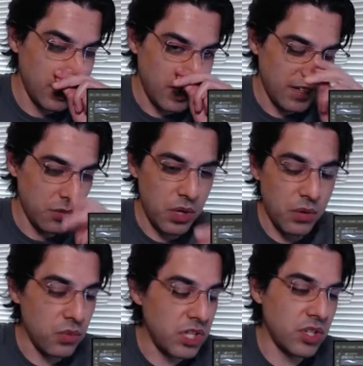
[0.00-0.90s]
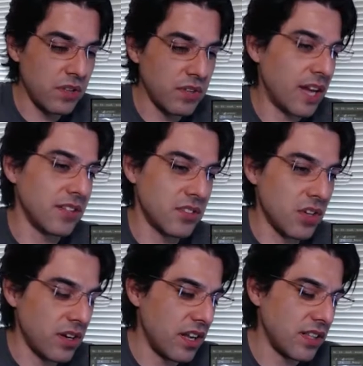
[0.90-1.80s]
we, we should have gotten
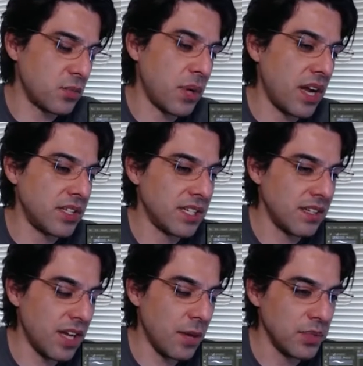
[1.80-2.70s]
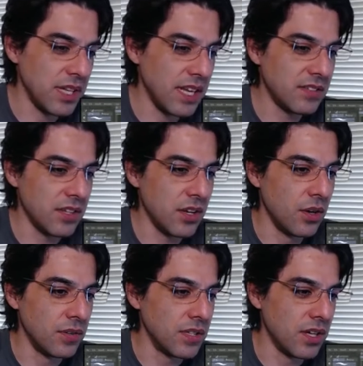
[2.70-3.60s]
started on this project a couple days
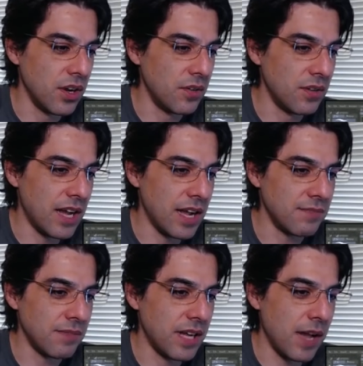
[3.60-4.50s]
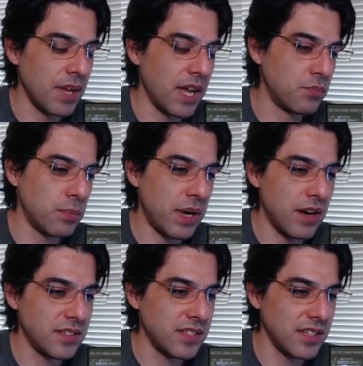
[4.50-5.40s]
ago. You know, I I'm not
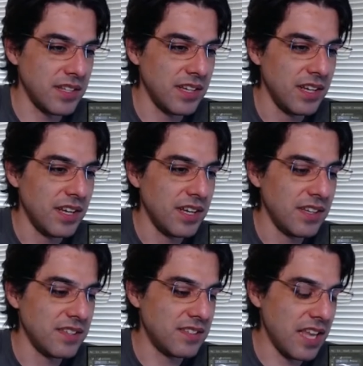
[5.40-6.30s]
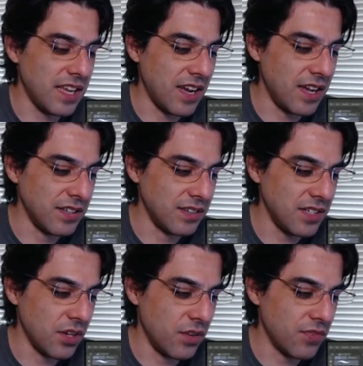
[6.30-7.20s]
prepared to to take on
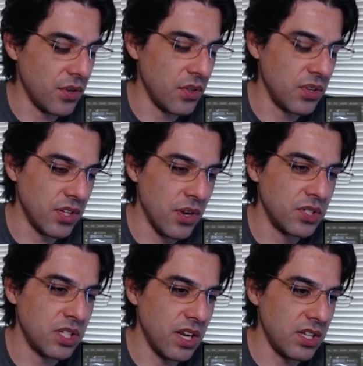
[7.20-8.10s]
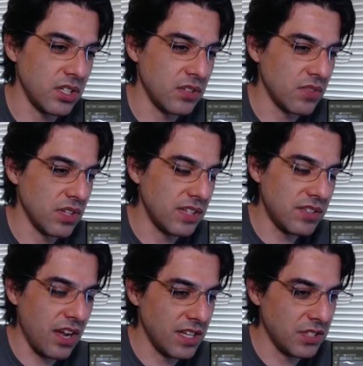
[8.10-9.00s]
you know further negotiations for this
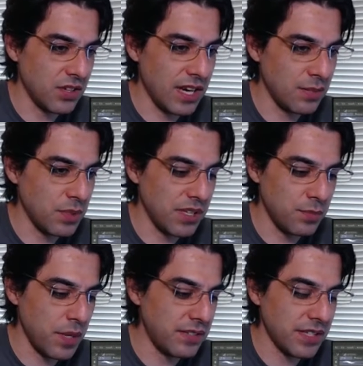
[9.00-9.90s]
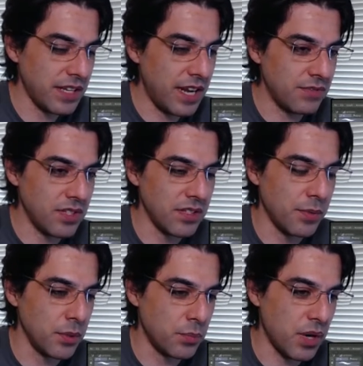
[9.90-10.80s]
contract because basically I have to double
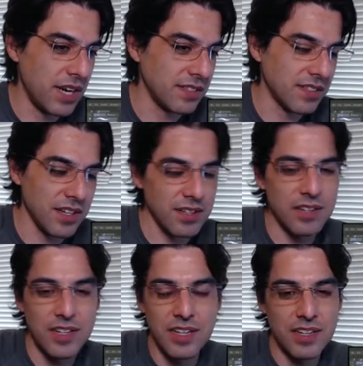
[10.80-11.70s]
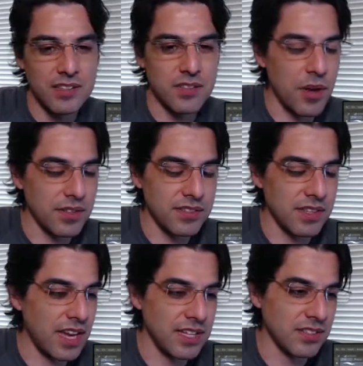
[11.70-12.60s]
the price on you. So I was
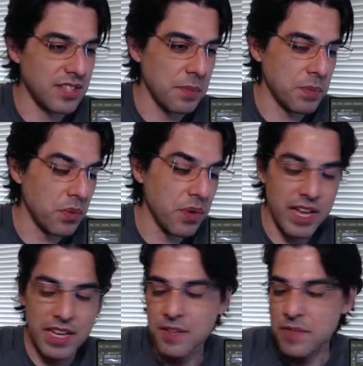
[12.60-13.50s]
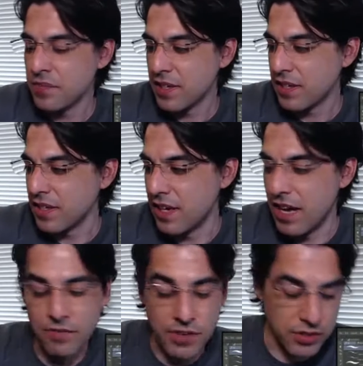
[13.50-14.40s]
I just stepped away. Uh,
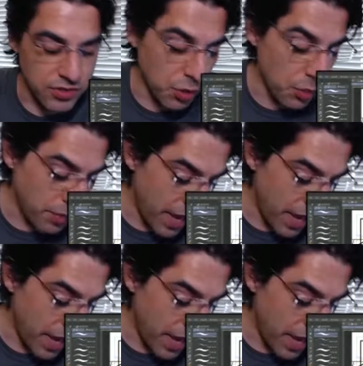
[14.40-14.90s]
I felt super bad